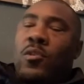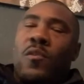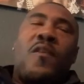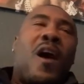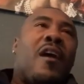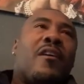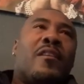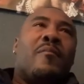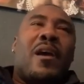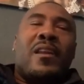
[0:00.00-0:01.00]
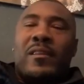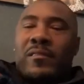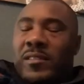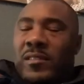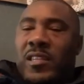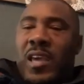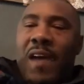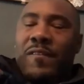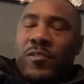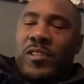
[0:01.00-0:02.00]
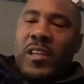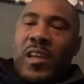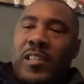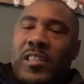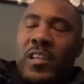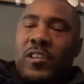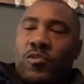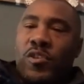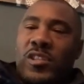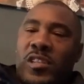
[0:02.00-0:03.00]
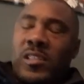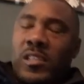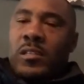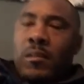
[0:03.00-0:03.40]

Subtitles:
don't fire anybody after a 10-3 season.